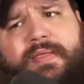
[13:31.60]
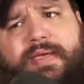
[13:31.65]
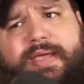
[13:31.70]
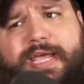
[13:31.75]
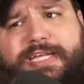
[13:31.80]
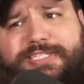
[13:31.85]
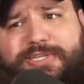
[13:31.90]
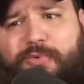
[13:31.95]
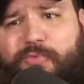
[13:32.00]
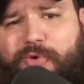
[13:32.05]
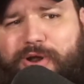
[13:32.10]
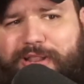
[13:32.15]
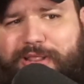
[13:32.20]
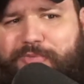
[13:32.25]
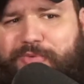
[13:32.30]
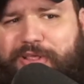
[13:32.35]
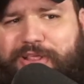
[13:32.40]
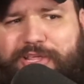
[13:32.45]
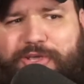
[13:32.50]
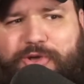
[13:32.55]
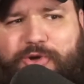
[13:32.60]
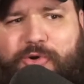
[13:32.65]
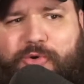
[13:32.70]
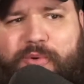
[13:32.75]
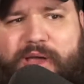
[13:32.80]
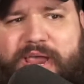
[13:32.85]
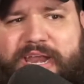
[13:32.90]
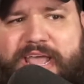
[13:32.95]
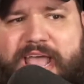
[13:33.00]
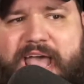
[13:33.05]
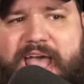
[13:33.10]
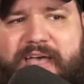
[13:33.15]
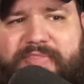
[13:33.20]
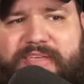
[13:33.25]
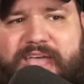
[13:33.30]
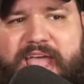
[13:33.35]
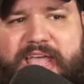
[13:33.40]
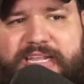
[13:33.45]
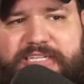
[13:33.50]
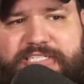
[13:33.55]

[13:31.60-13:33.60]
It's a really, really cool way to add that.